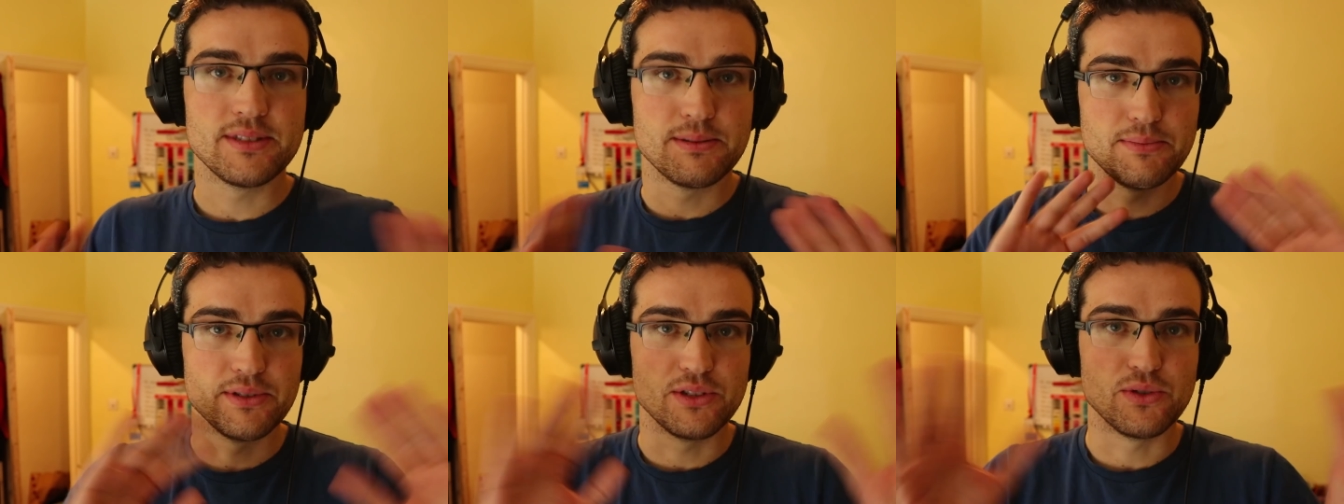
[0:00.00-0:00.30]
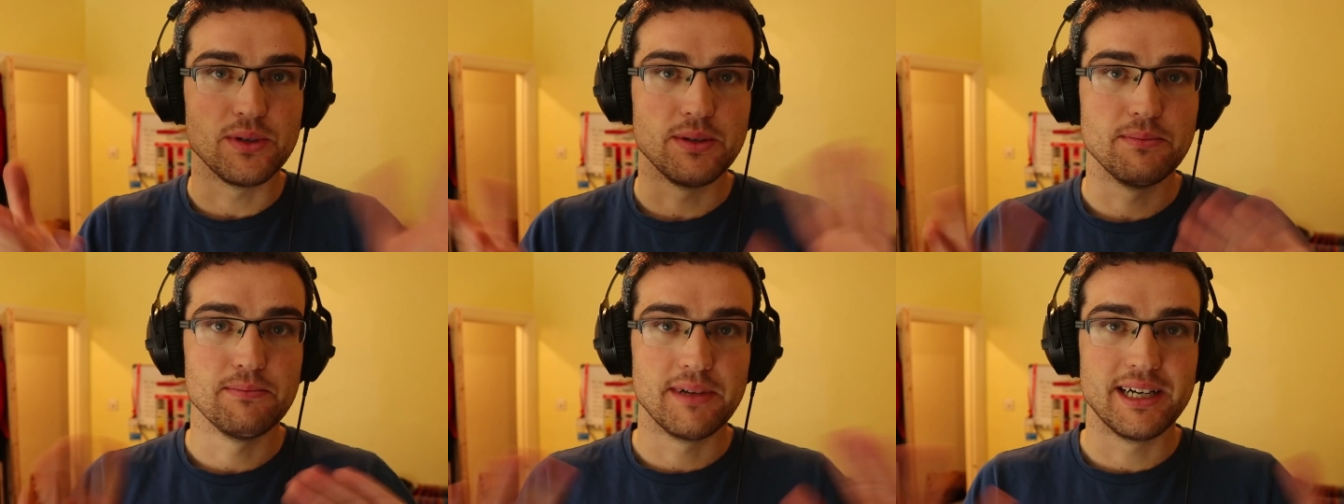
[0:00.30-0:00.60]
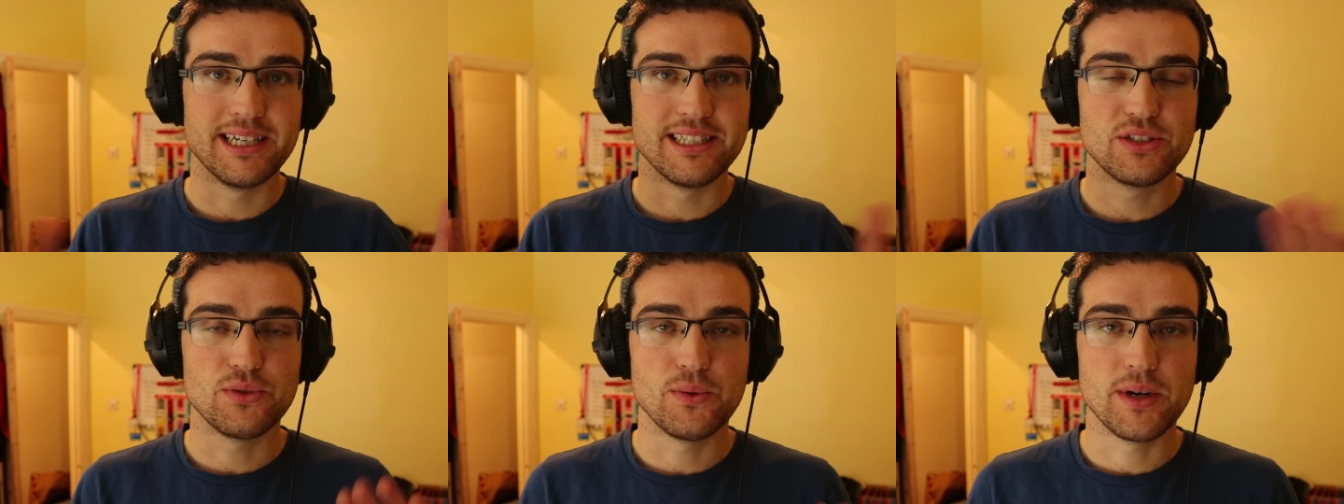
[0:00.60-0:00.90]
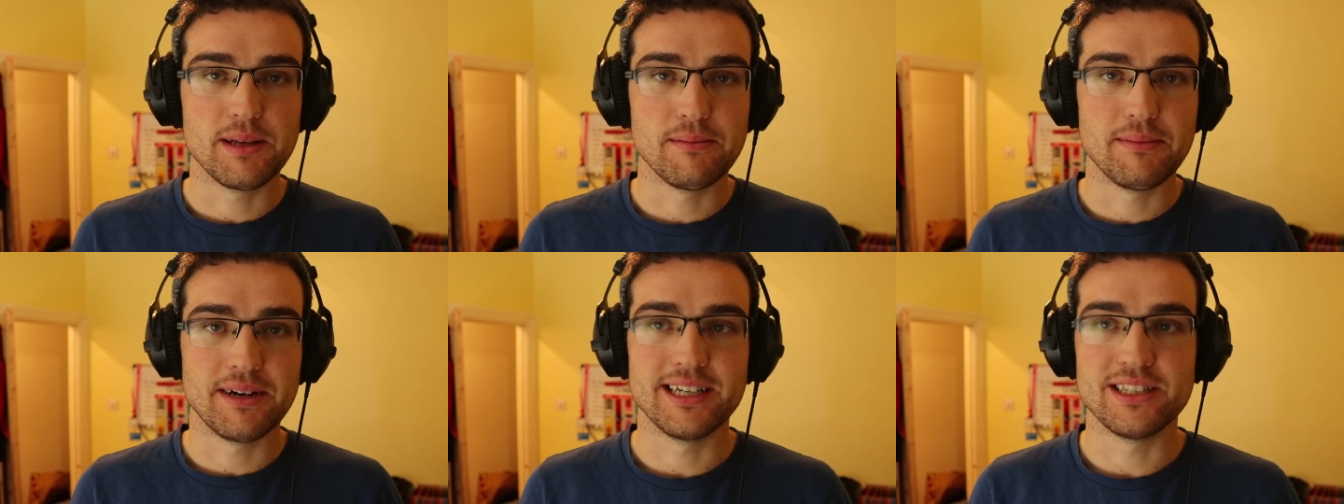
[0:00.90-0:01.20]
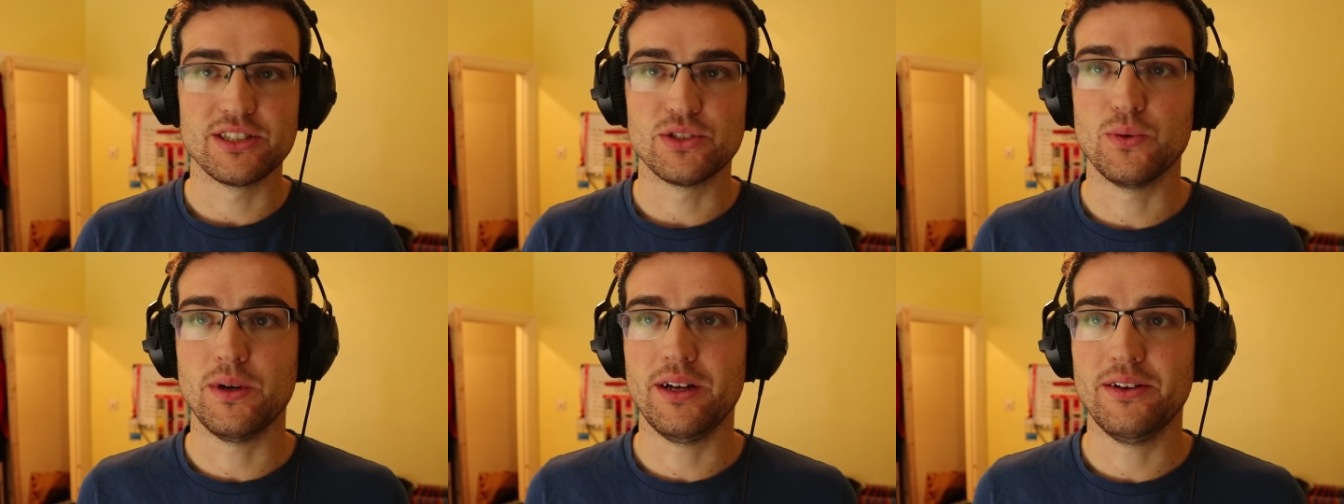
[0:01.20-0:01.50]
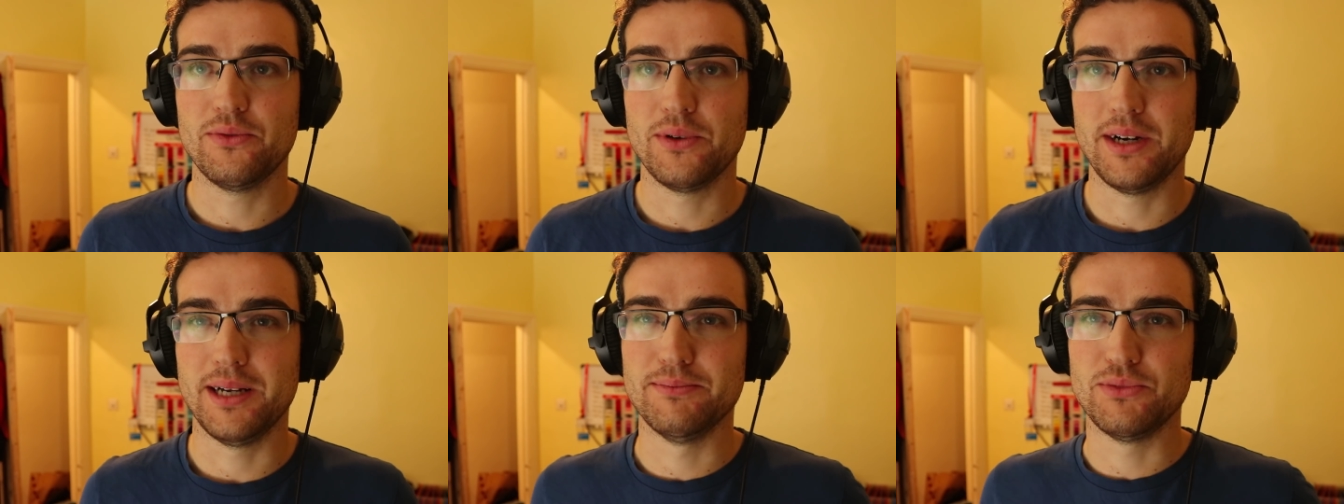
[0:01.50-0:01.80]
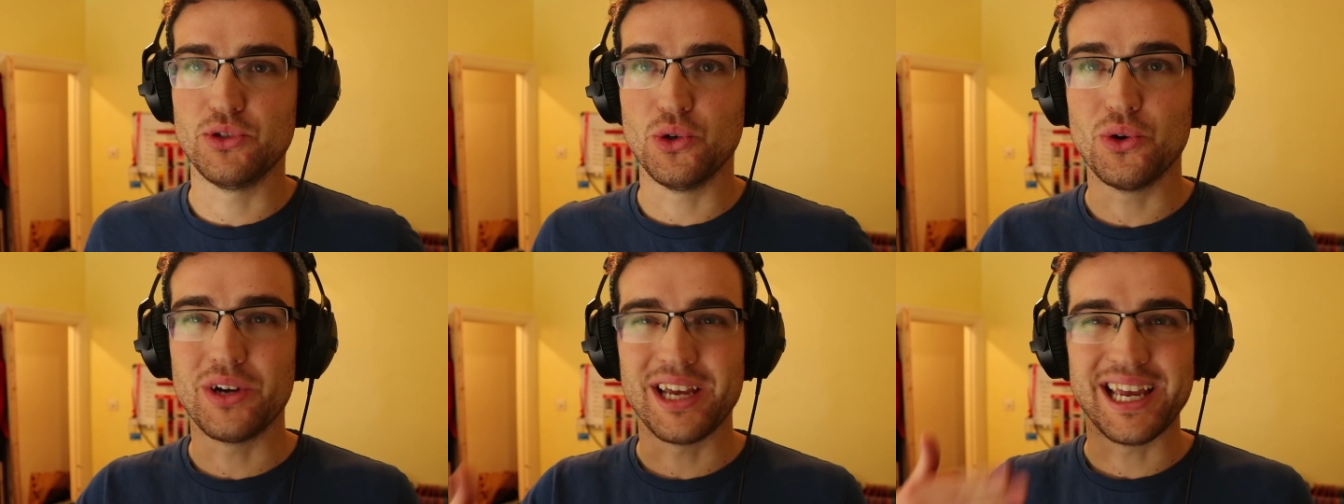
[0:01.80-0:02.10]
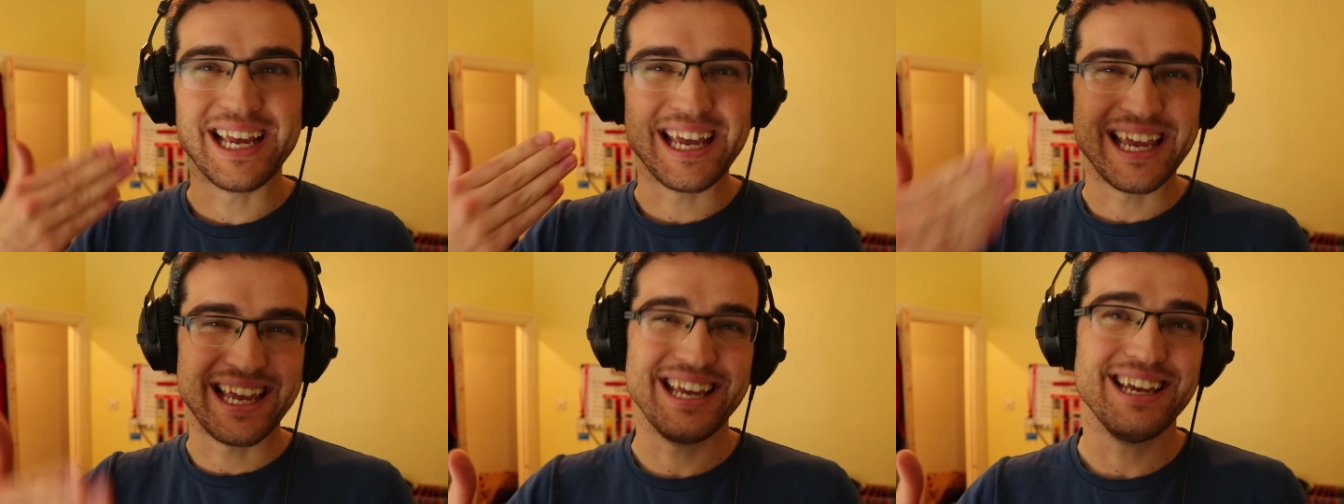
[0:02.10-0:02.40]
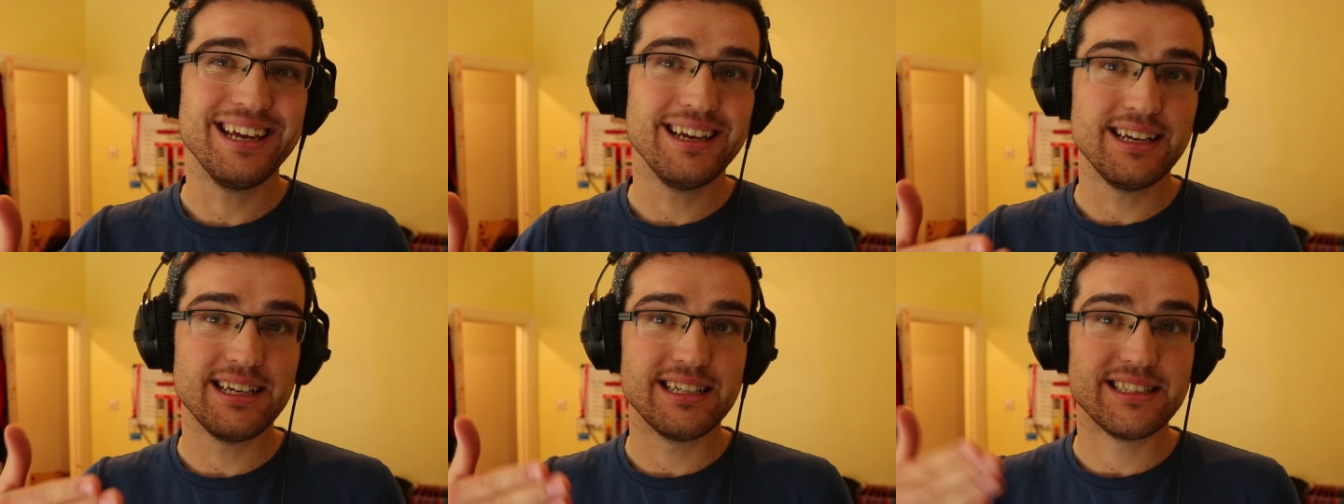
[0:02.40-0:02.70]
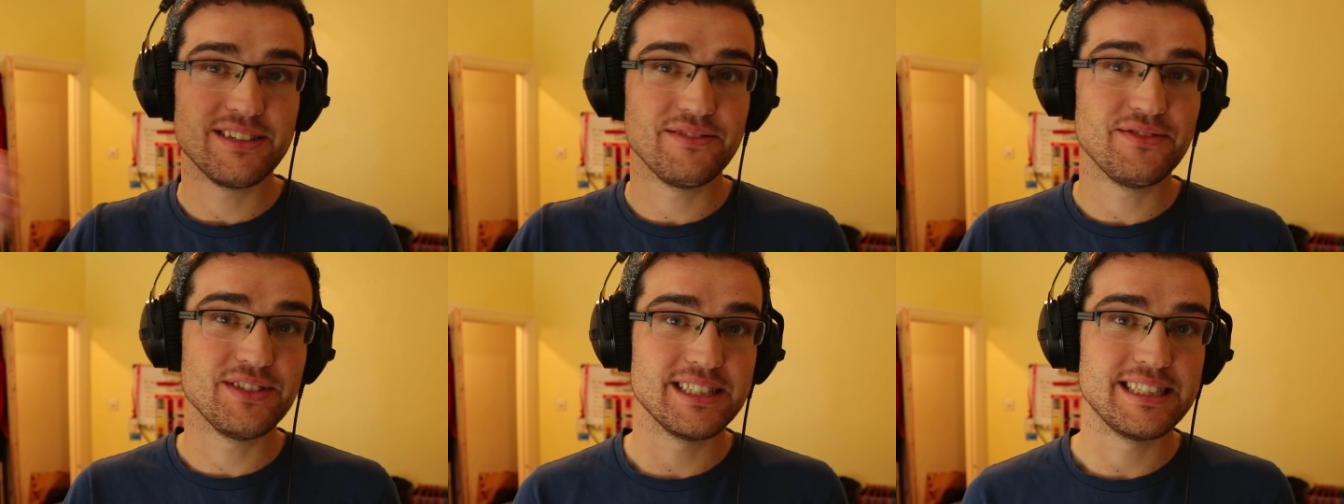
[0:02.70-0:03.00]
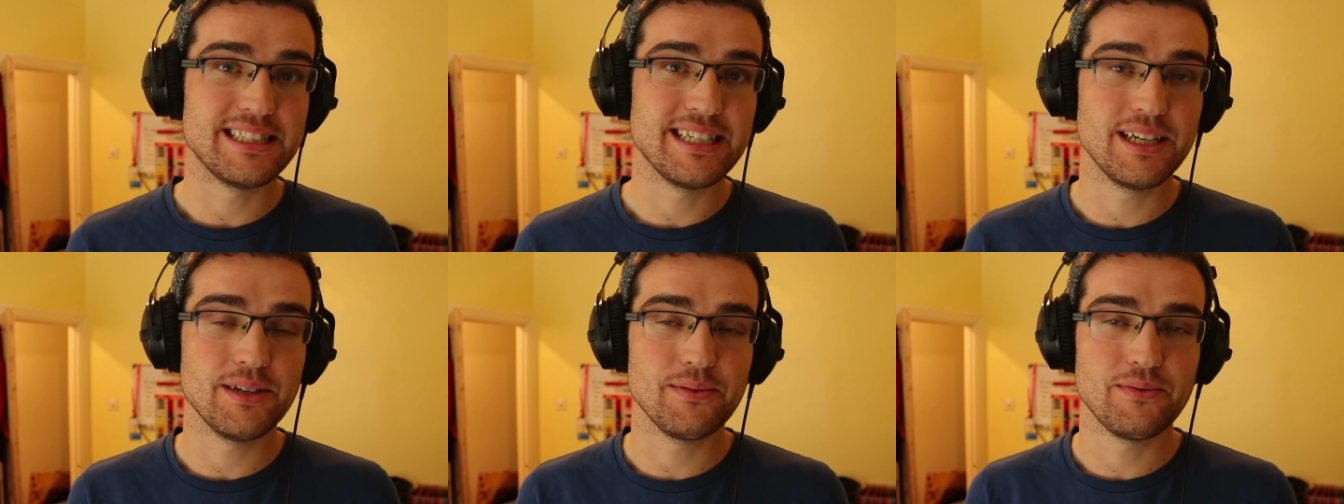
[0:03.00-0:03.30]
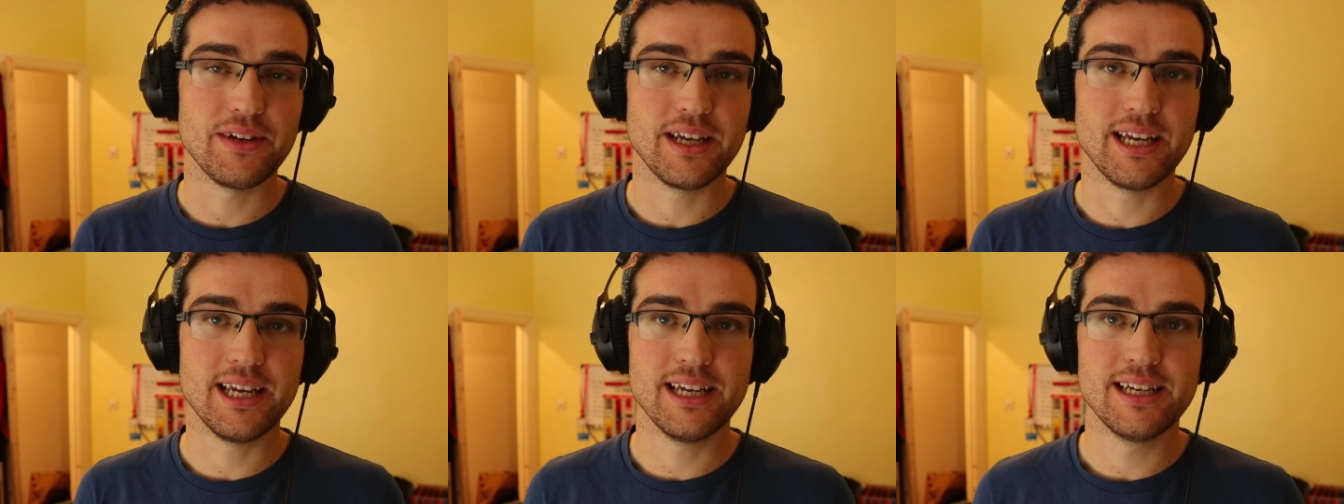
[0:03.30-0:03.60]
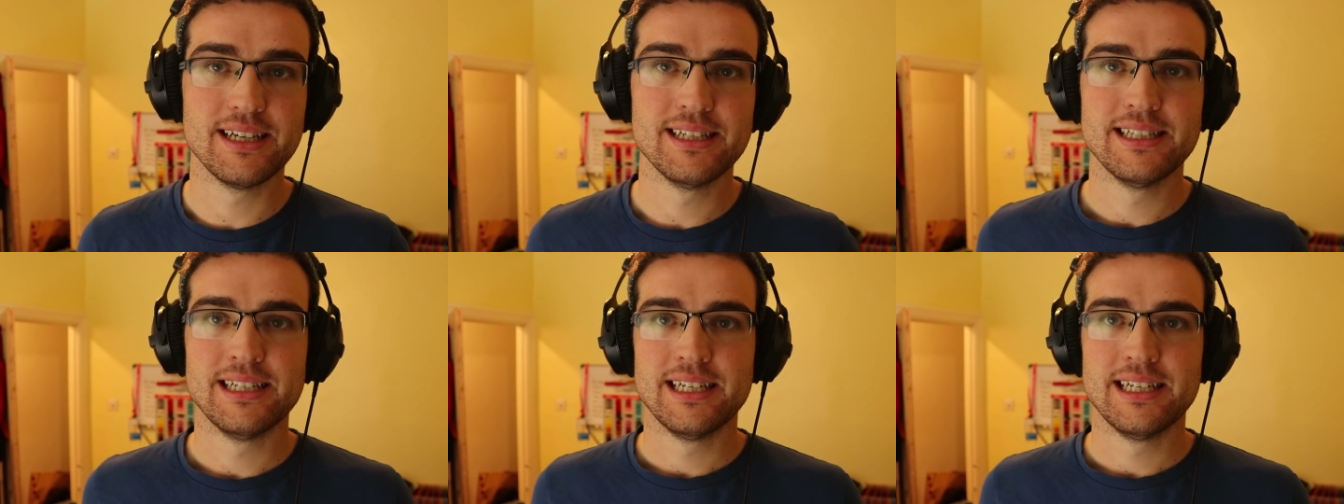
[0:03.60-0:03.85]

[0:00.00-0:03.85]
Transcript: Between minus 20 and minus 12 while I'm talking here, as if it's set up for here,